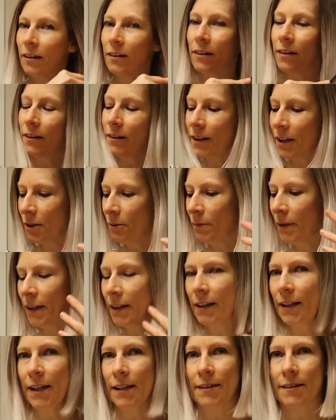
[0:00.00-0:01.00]
A little
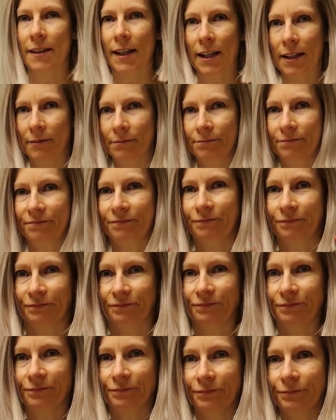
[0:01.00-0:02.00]
bit less like
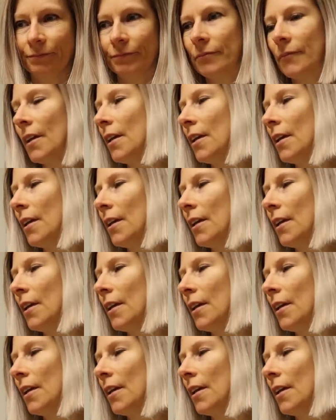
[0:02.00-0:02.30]
mm,